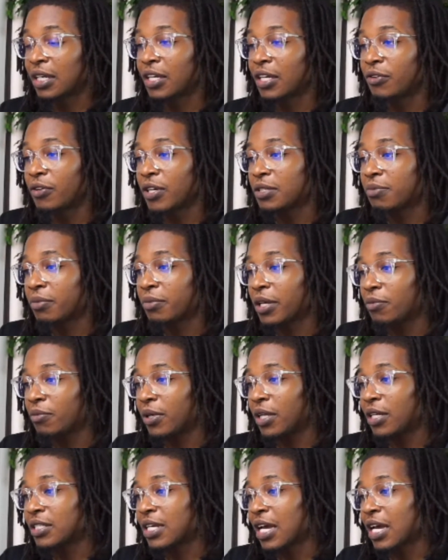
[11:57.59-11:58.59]
you explain what
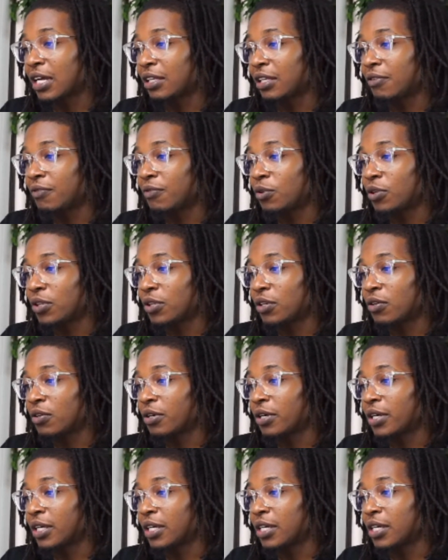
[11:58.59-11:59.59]
exactly fourth quarter
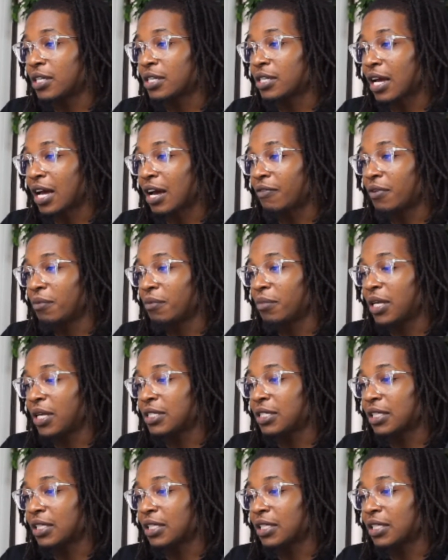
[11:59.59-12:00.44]
is? I have a basic